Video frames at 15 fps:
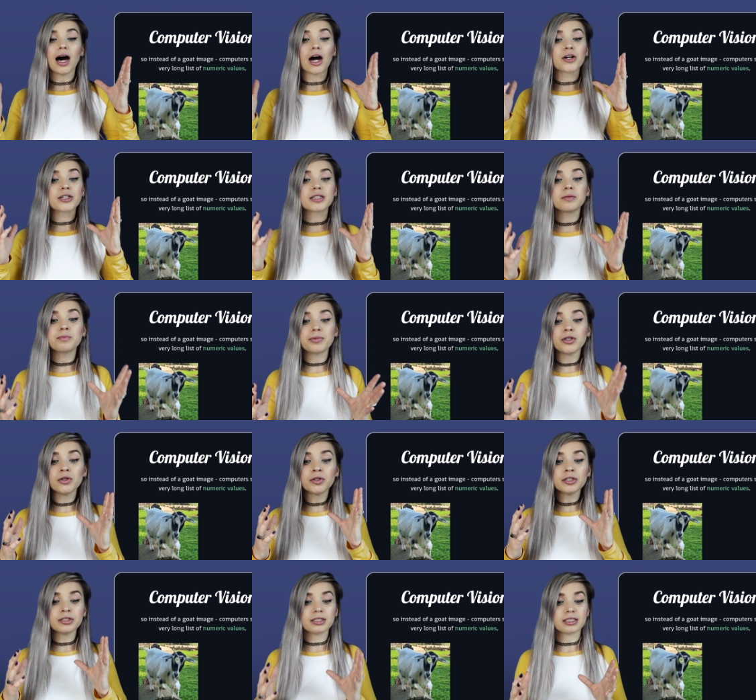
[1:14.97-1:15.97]
our
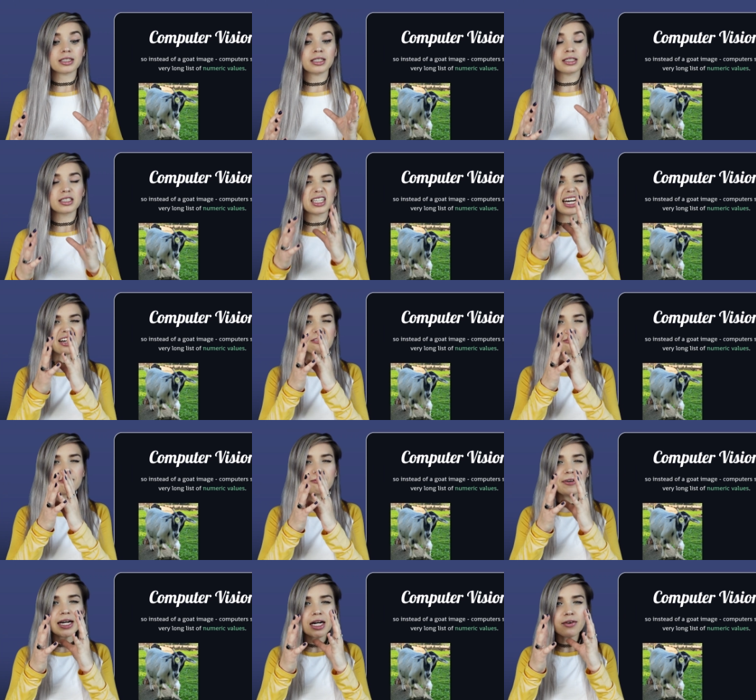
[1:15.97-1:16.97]
computer sees a
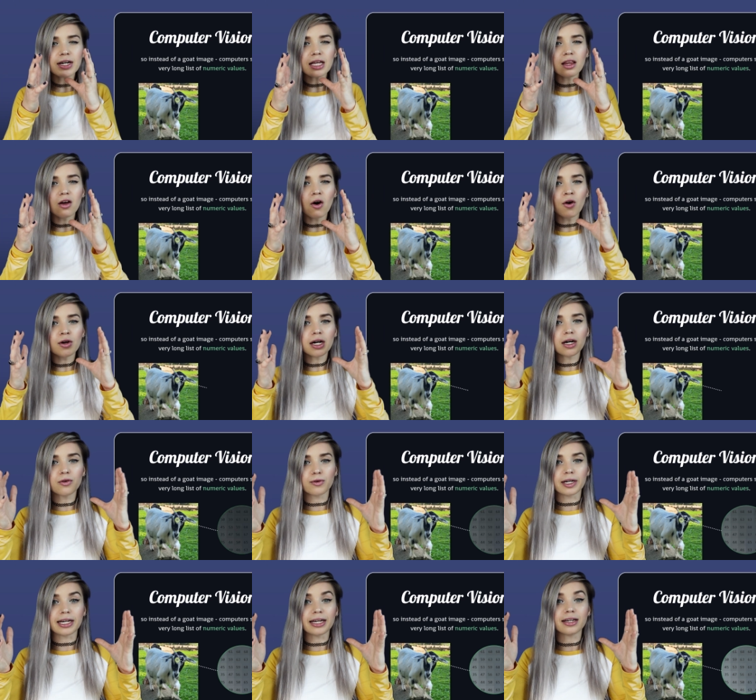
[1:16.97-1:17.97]
very long
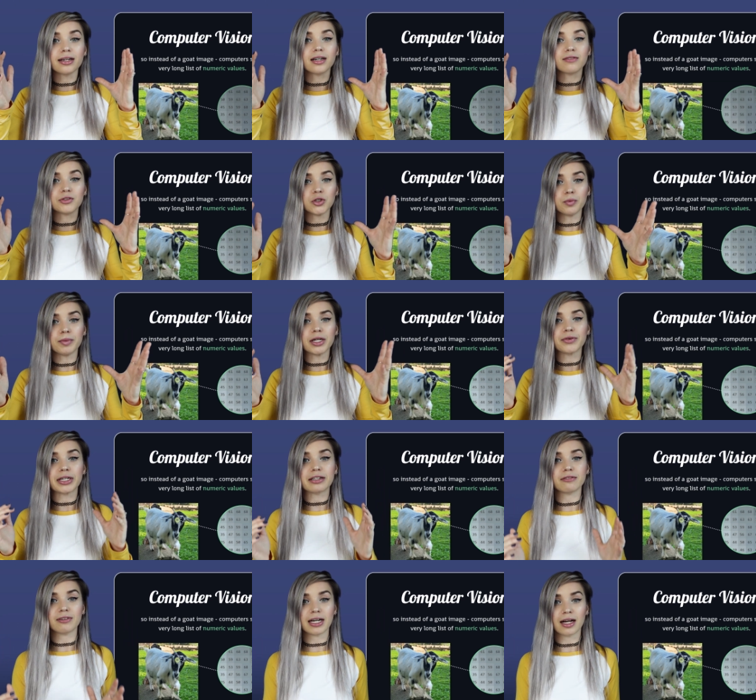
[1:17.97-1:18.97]
array of
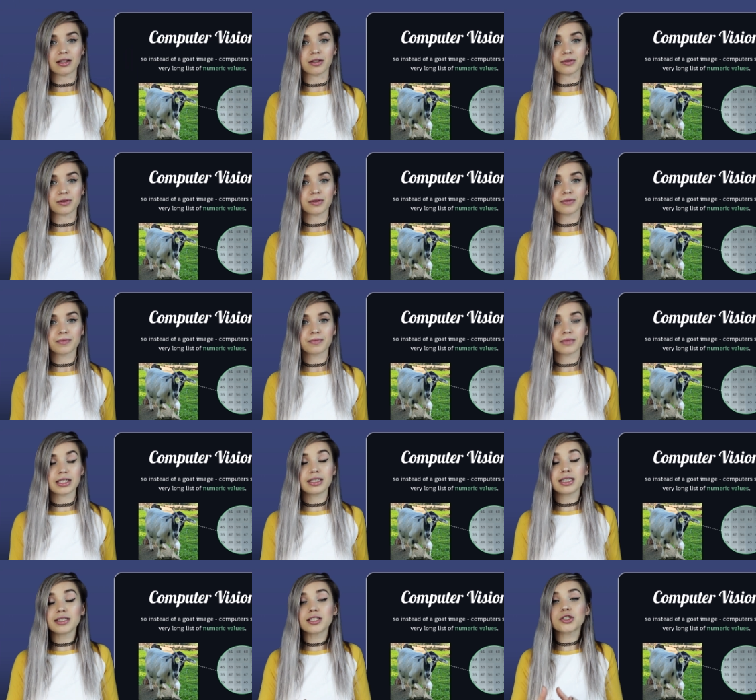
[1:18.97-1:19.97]
numeric values.
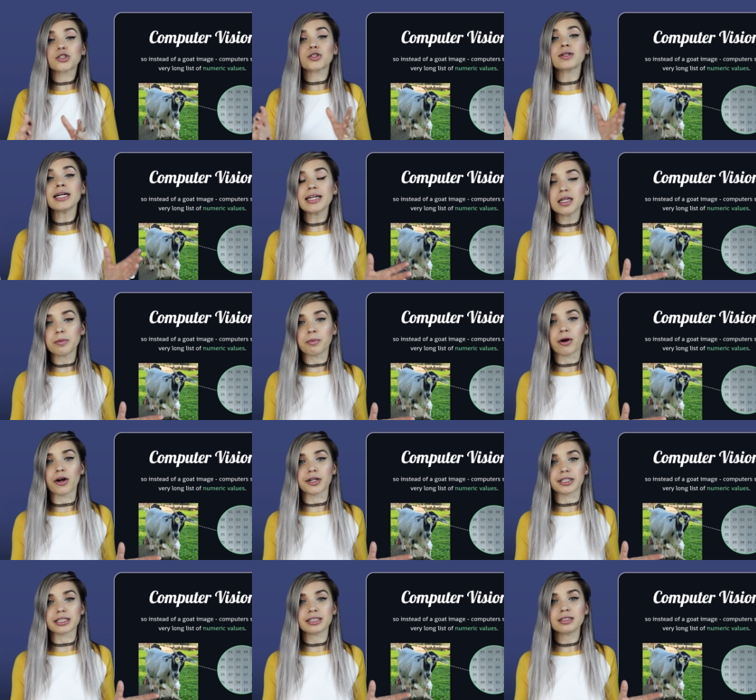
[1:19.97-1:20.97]
And then the tricky
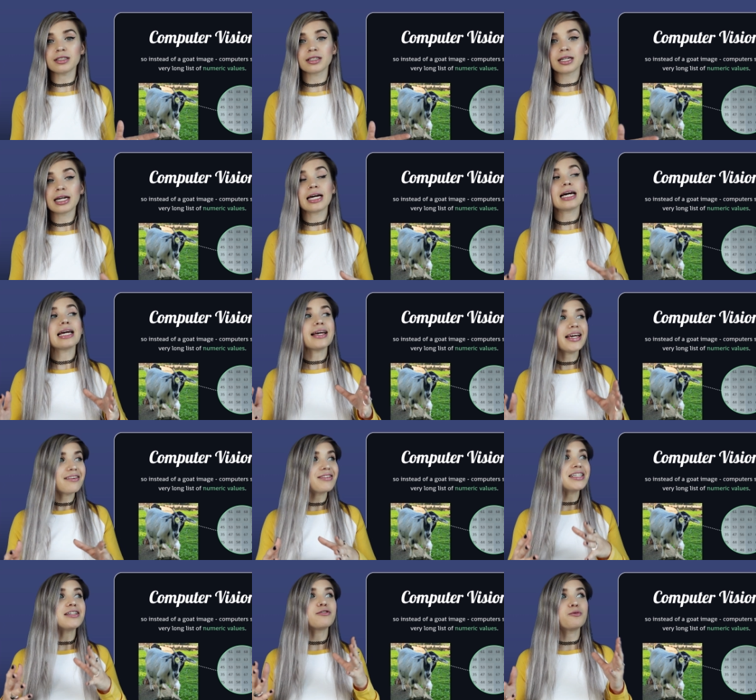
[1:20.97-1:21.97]
part is
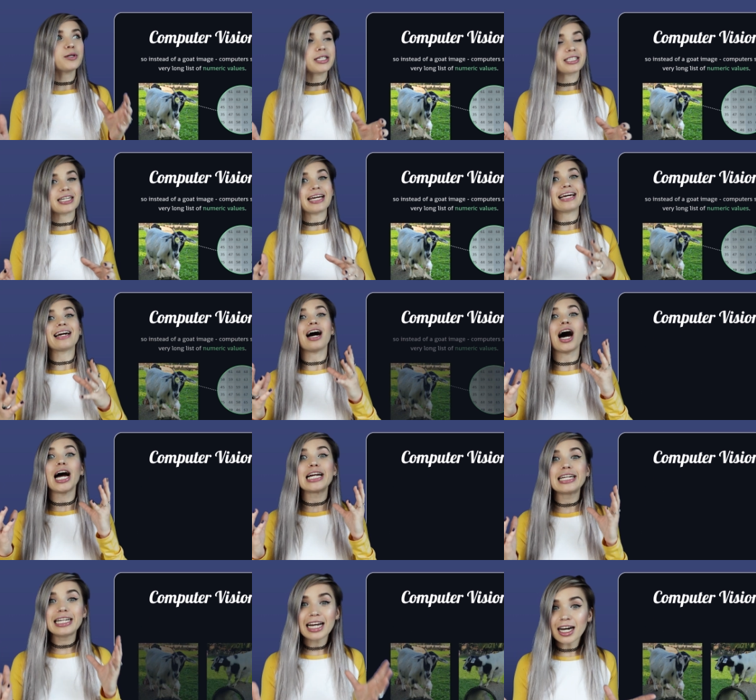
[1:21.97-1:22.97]
even if we take
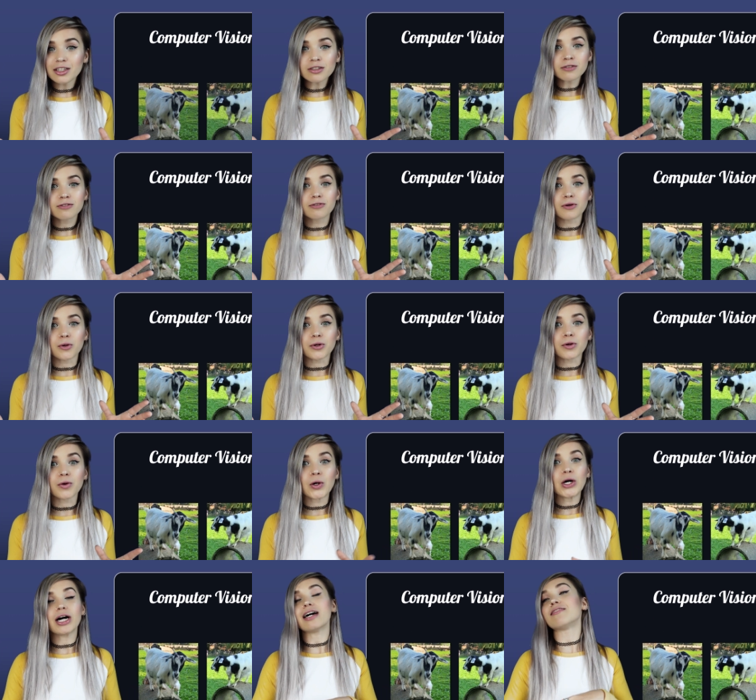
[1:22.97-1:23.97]
another
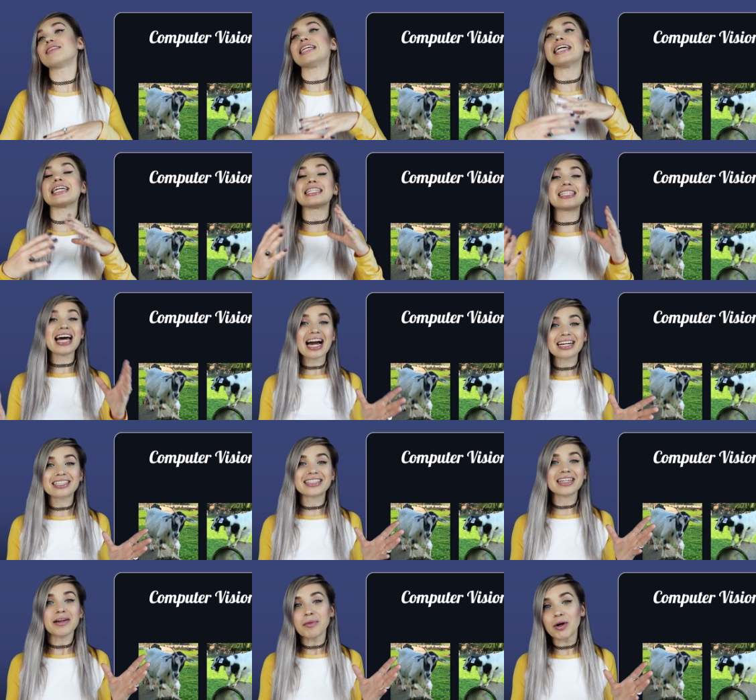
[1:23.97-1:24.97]
photo of the exact
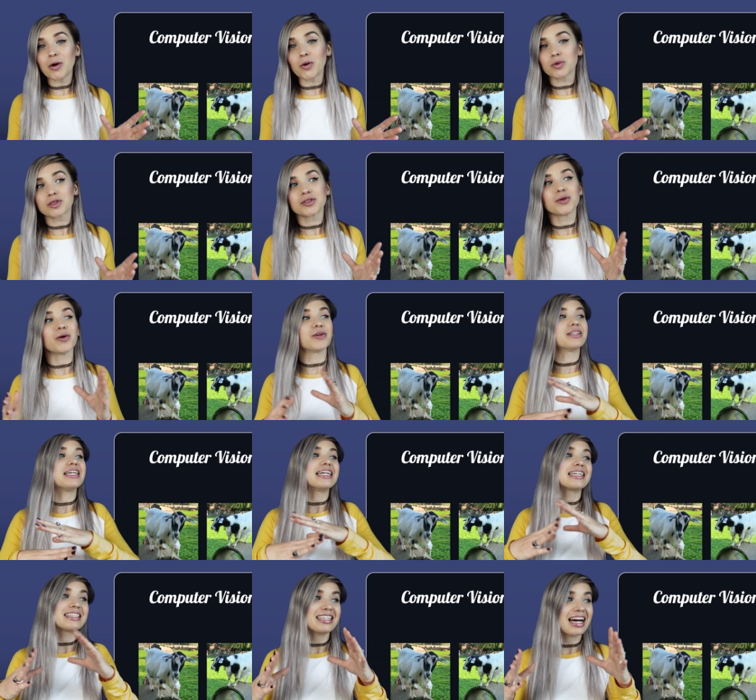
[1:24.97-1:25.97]
same goat on
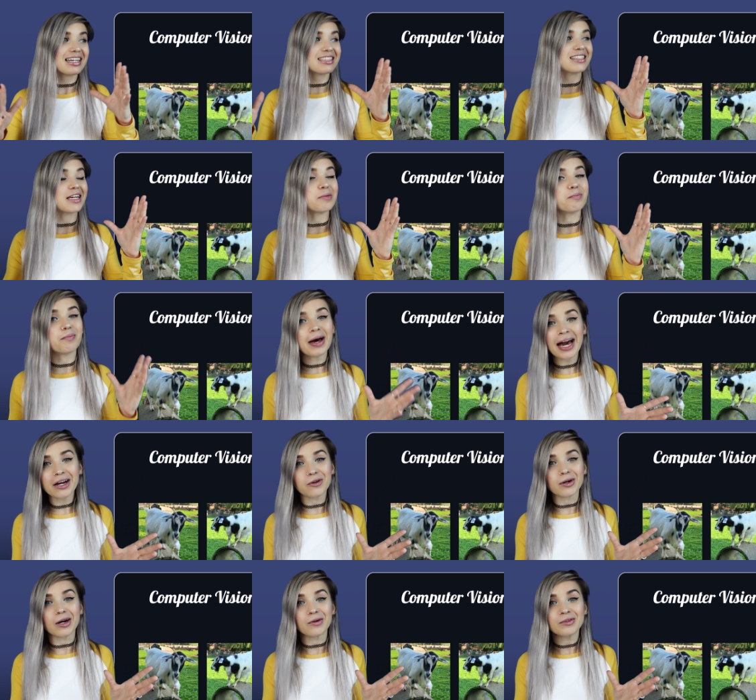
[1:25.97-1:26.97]
the exact same
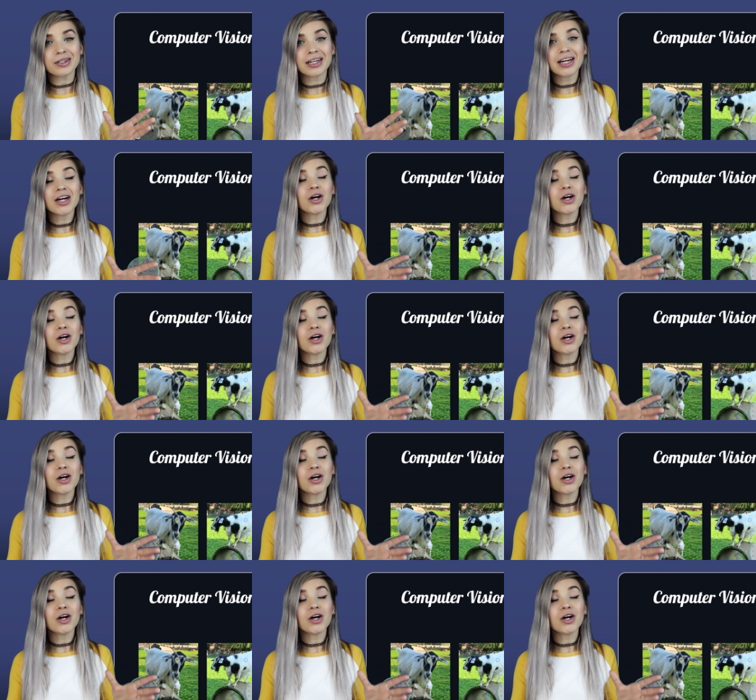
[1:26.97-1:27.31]
background,